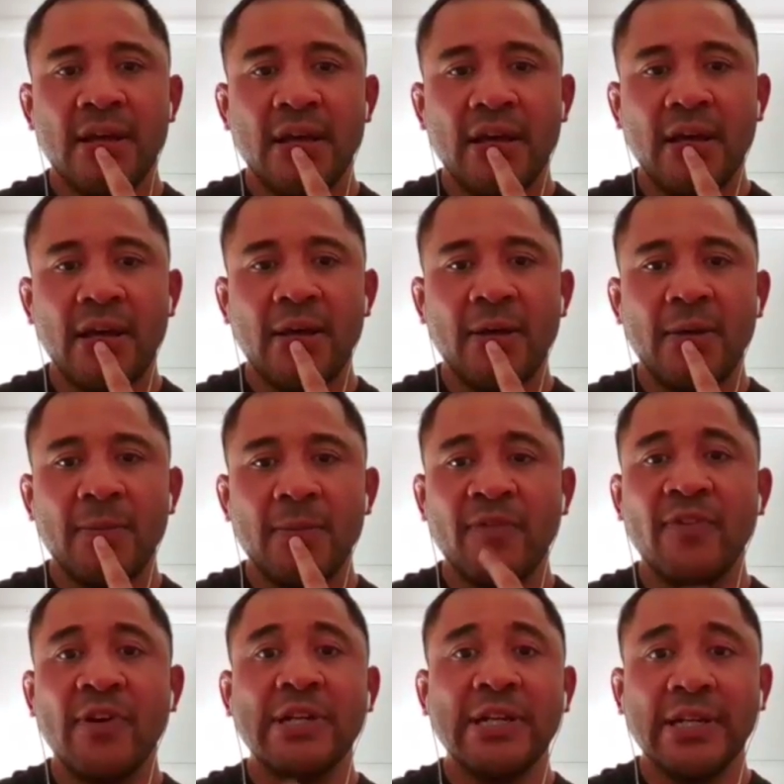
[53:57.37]

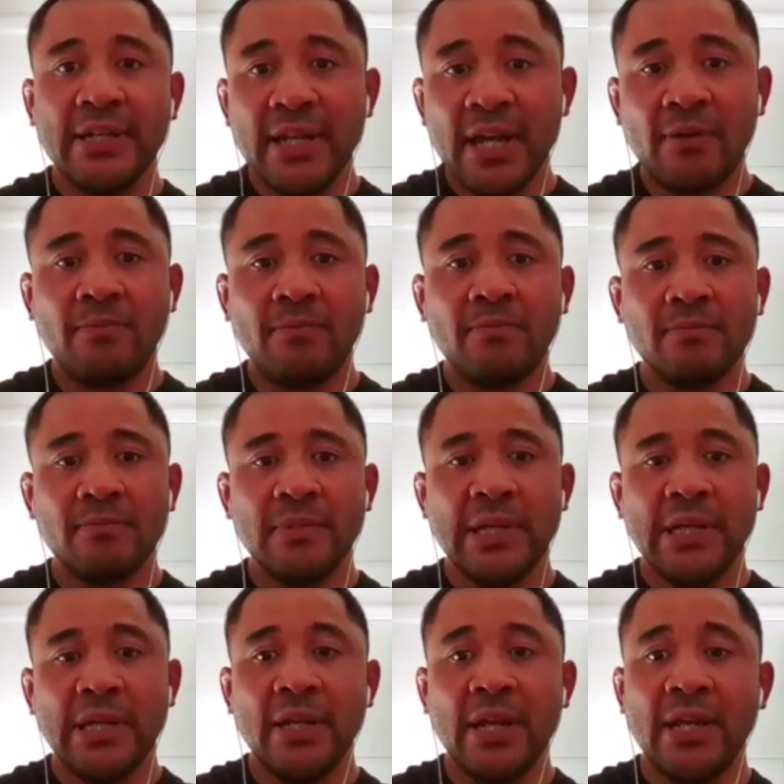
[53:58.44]
if I needed help,
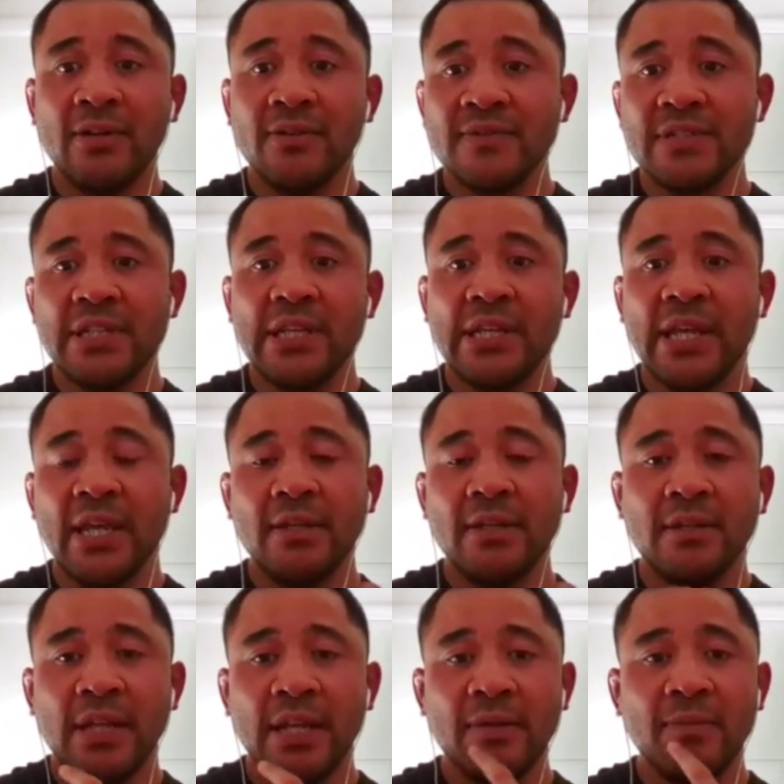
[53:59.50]
and obviously
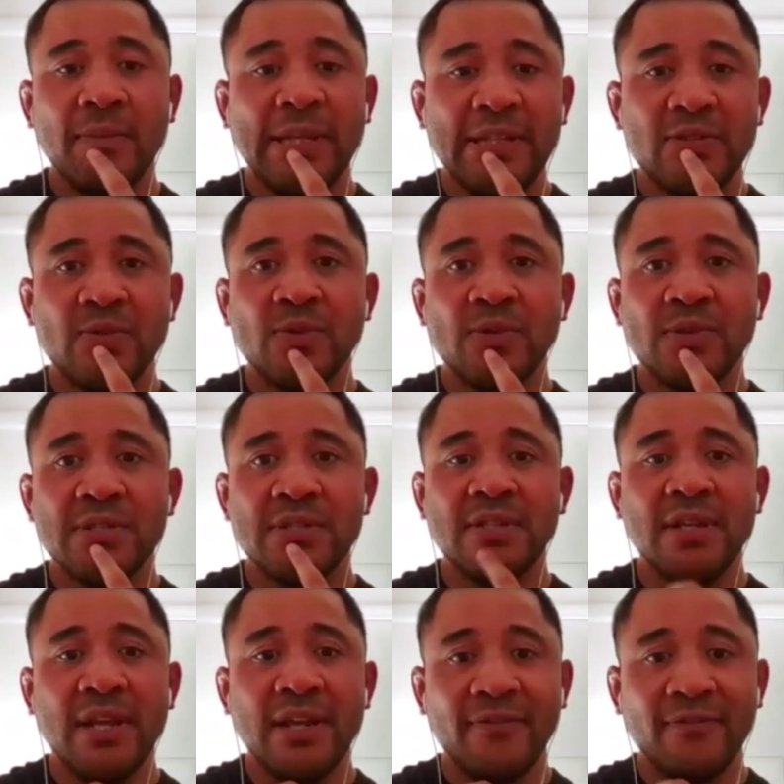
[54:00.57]
had mentors
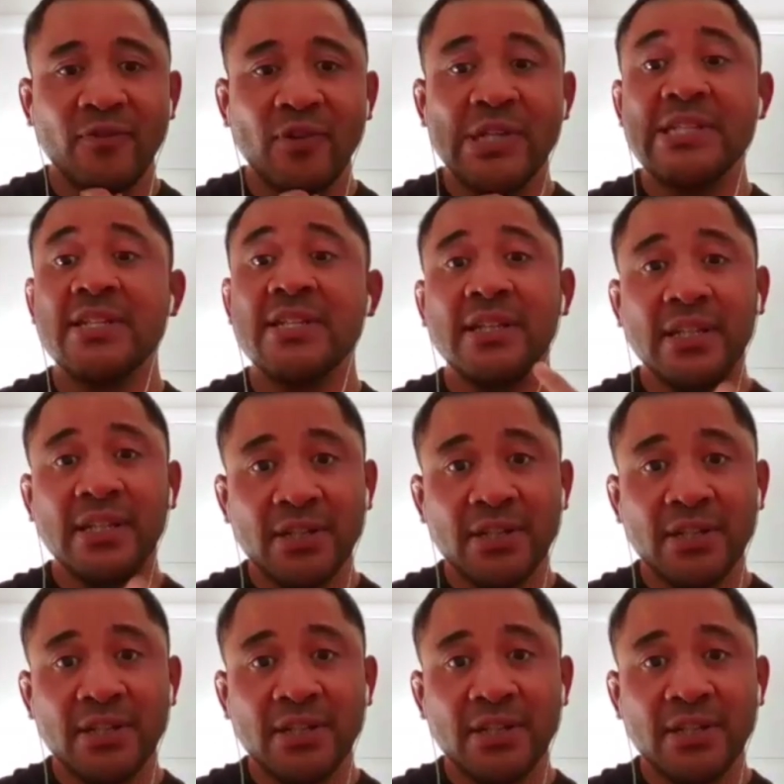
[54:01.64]
and friends in the